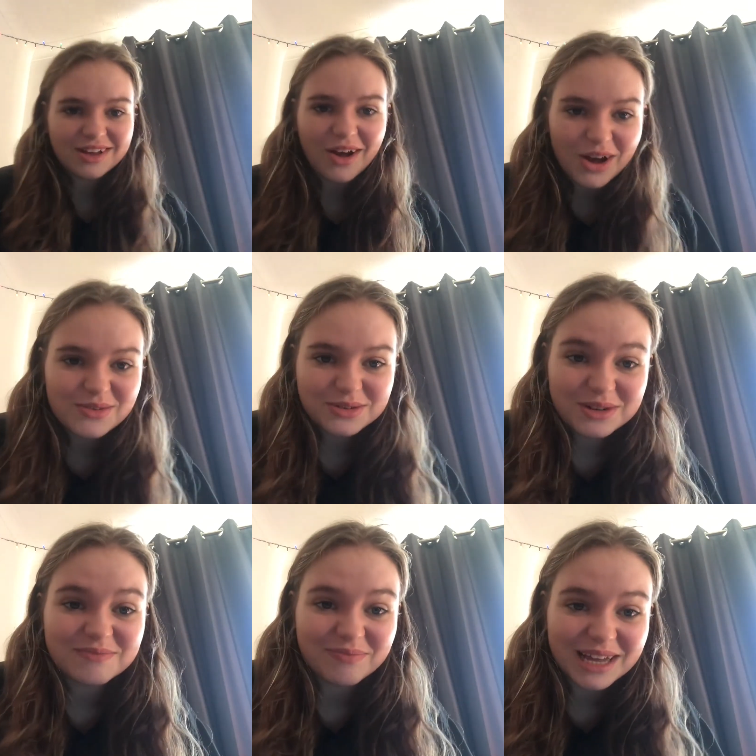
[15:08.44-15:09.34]
I was on
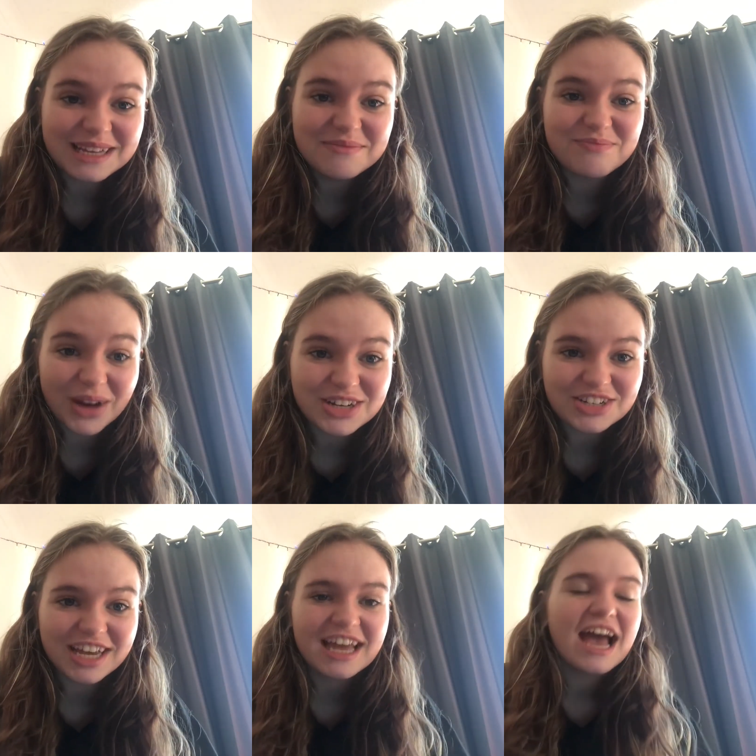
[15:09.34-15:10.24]
a bloody
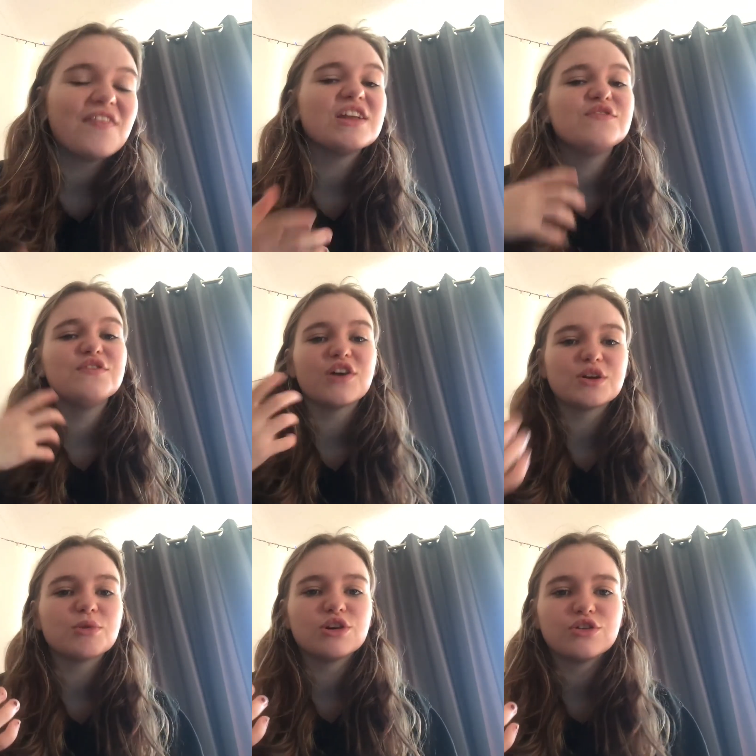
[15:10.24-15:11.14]
budget. And then if you find a
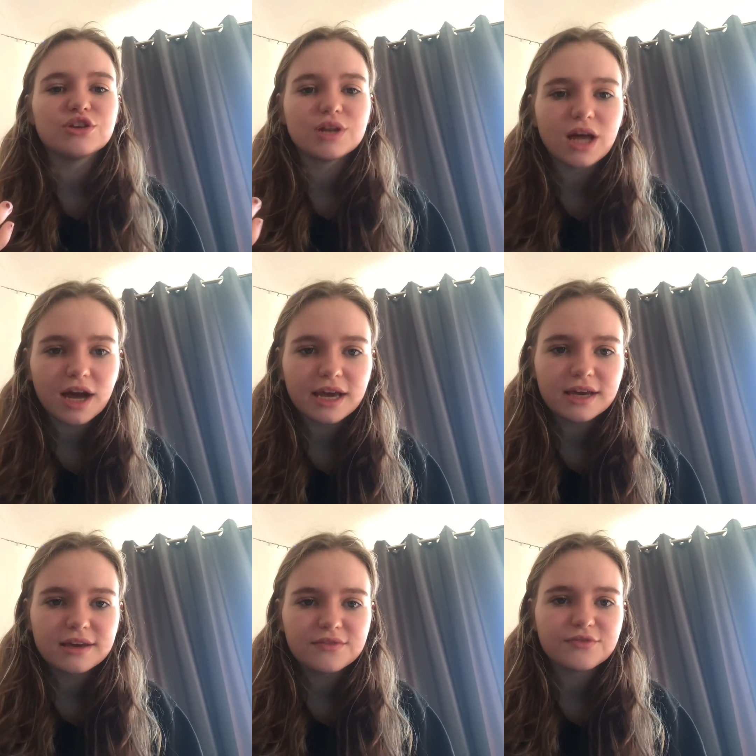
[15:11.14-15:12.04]
monologue you
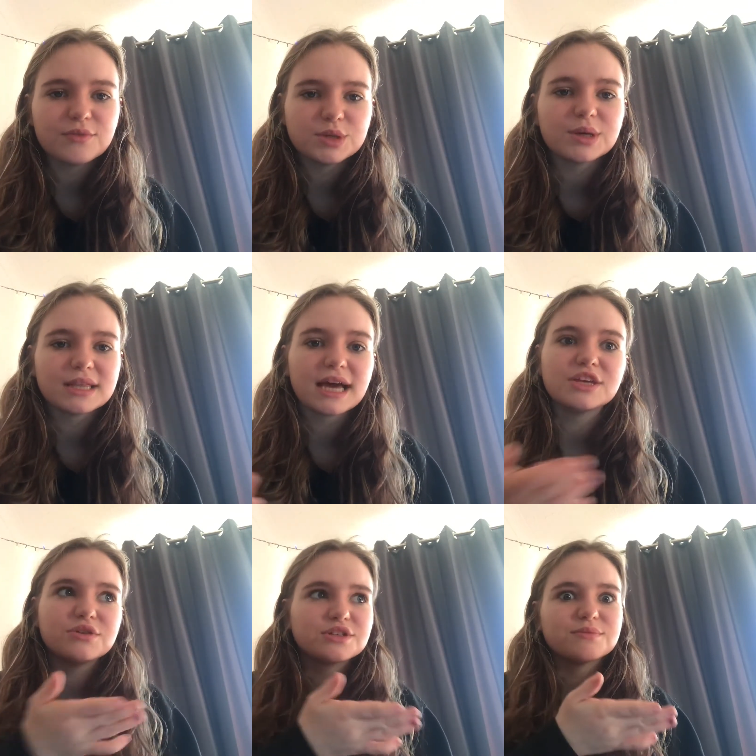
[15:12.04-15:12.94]
like from doing that,
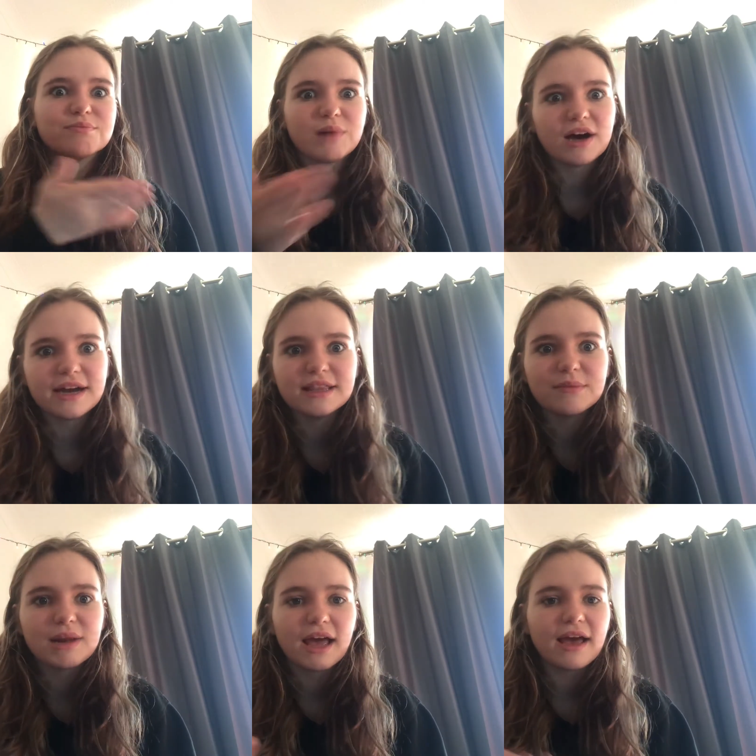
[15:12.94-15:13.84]
you can just buy the
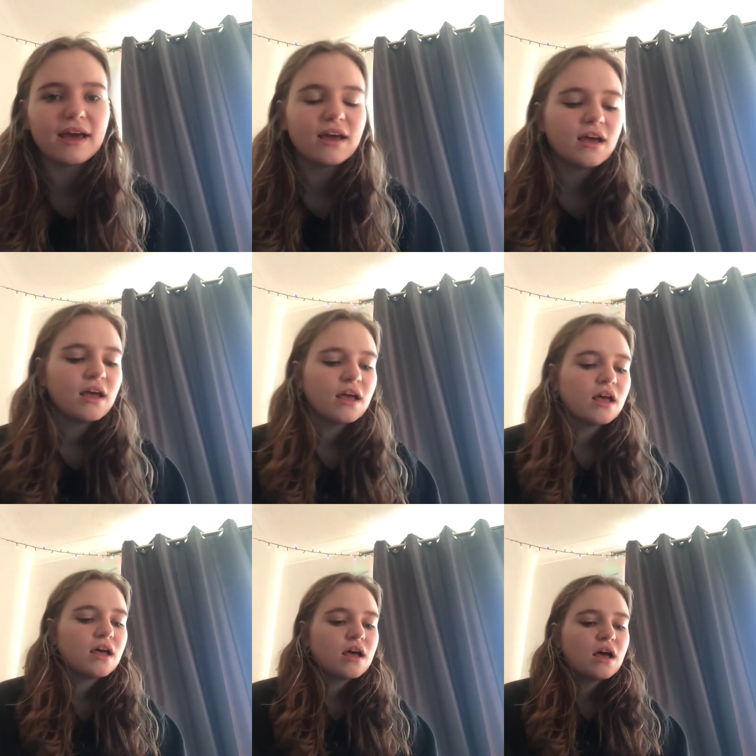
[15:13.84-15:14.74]
play.
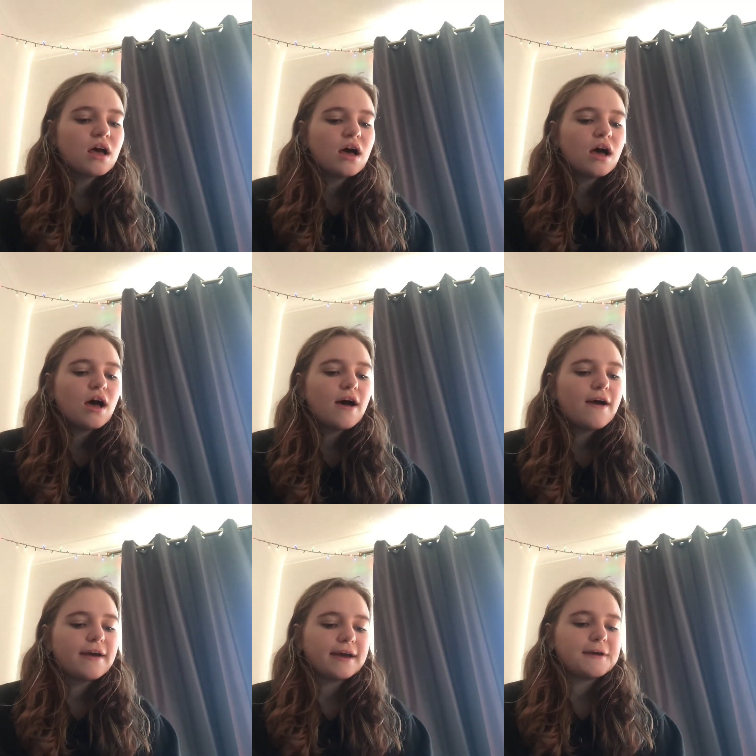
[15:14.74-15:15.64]

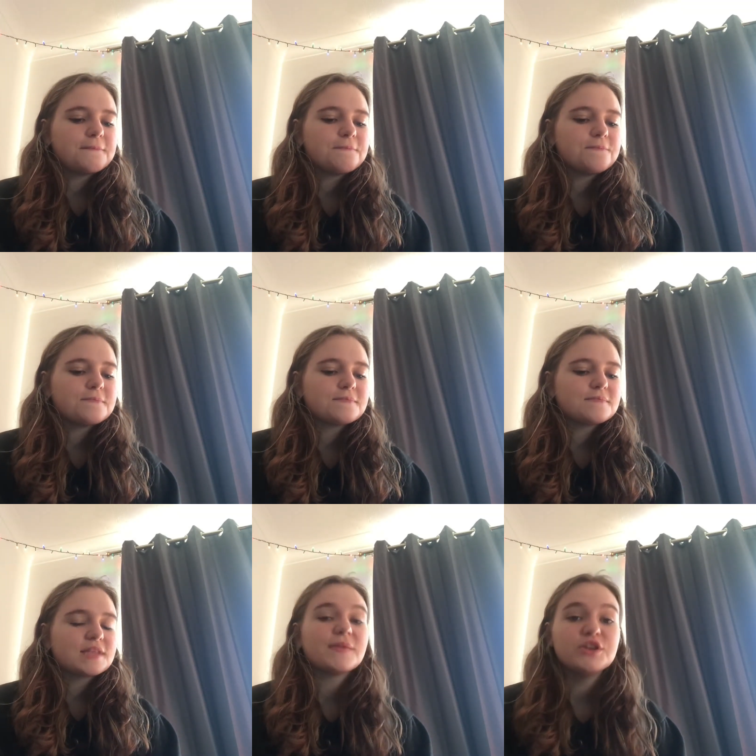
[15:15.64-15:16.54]
Okay.
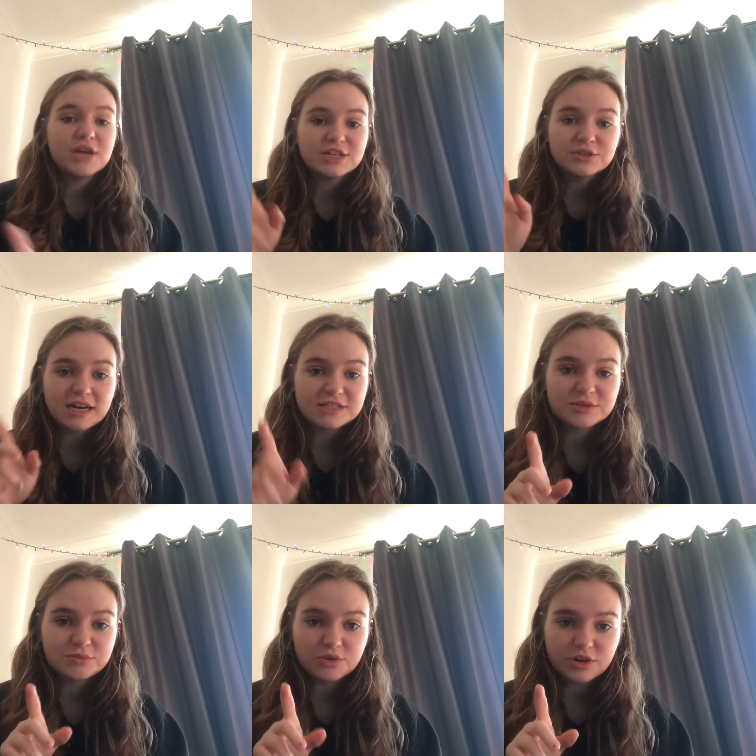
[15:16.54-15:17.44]
And then you can do a
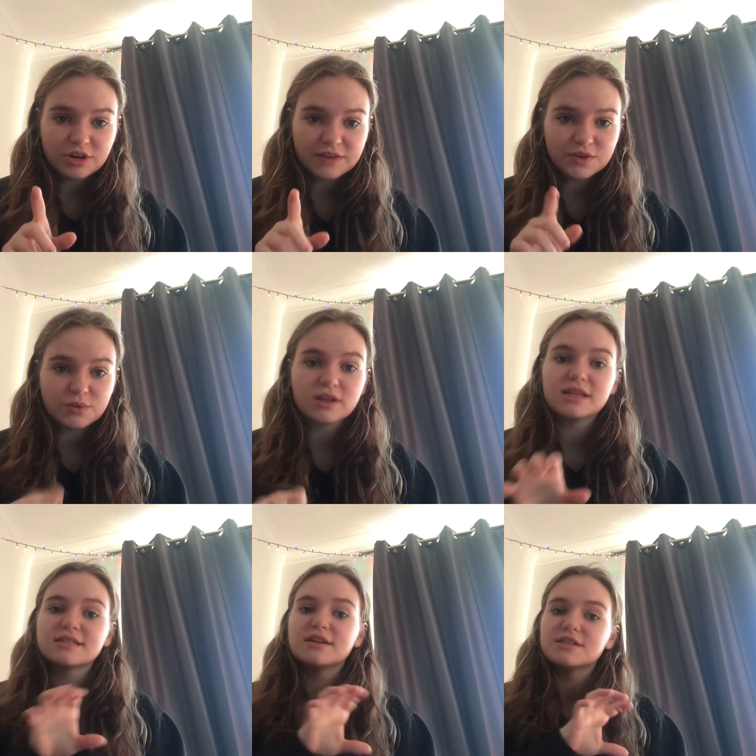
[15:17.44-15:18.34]
classical monologue if you want.
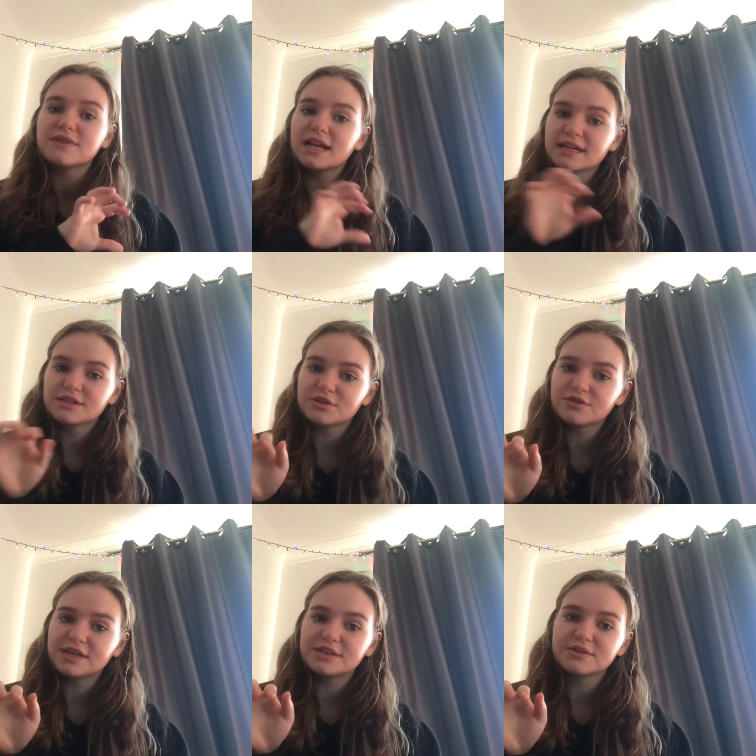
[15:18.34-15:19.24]
There's loads of classical
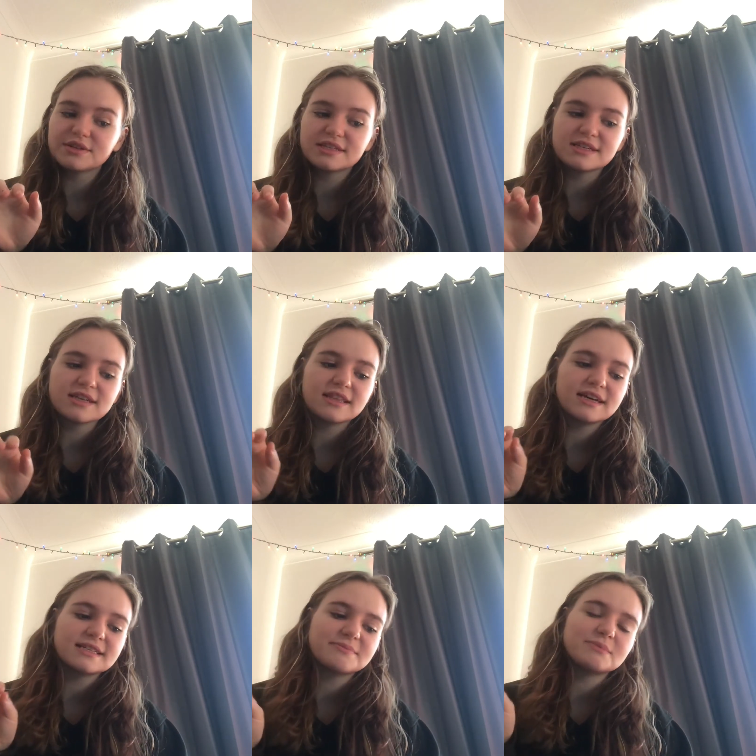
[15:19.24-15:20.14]
resources. I think
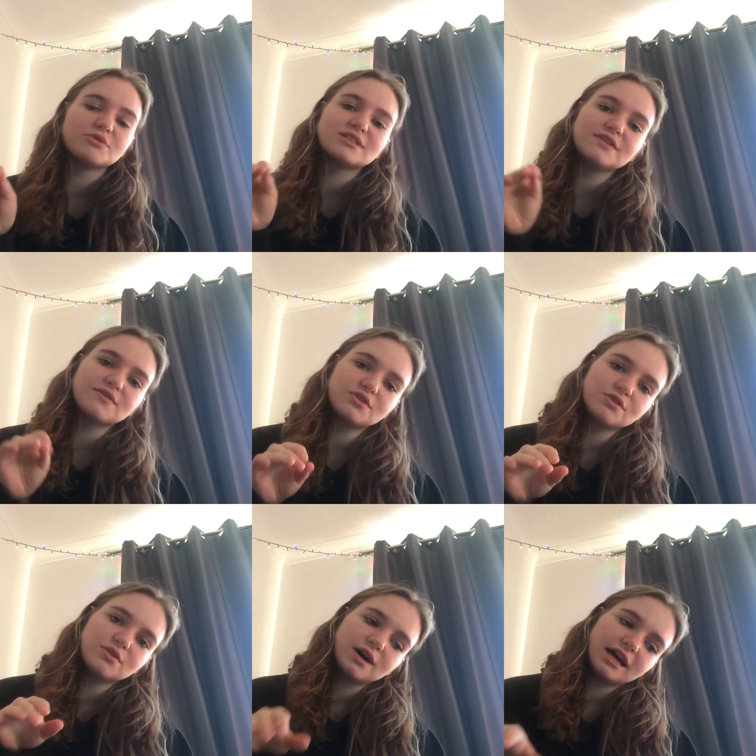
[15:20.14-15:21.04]
it's a bit more
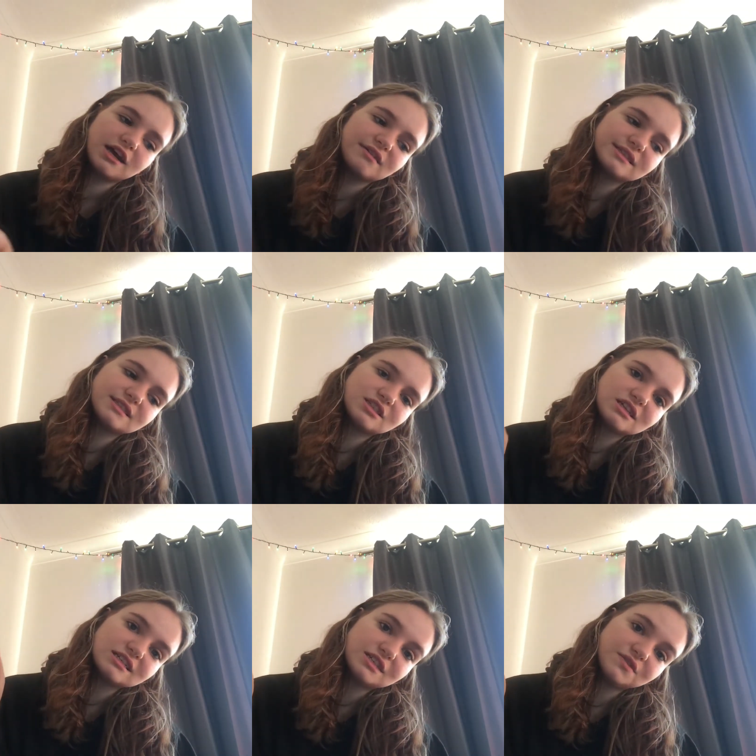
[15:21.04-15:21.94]
difficult, and I would
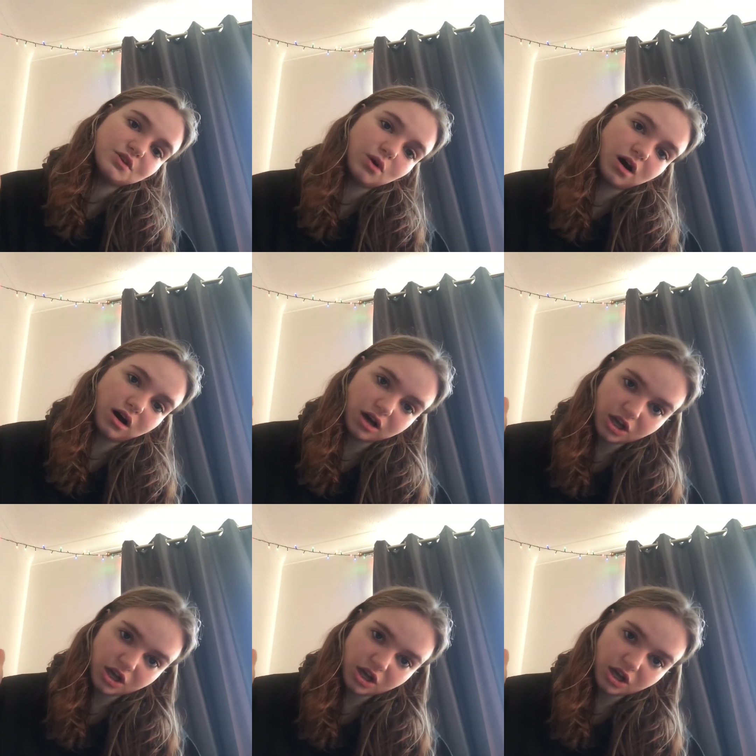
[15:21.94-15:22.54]
suggest if you are